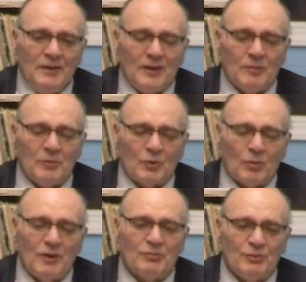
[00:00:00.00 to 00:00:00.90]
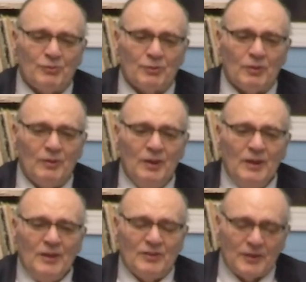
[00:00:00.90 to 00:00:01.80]
And I'm grateful for
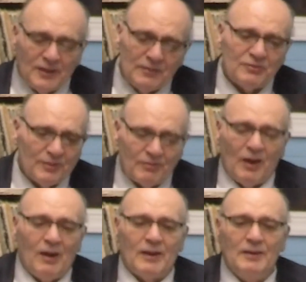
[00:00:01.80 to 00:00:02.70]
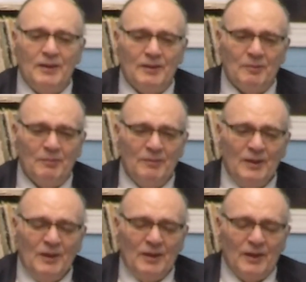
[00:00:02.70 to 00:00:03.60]
the gift of God in him.
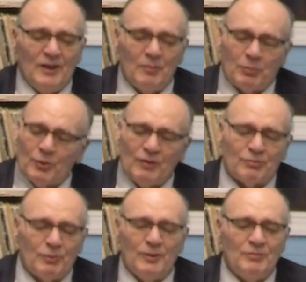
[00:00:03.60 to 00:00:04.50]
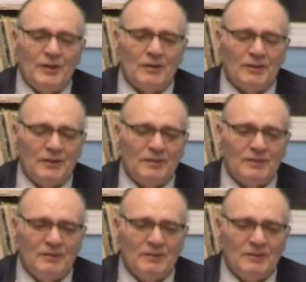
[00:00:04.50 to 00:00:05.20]
And I pray for him daily.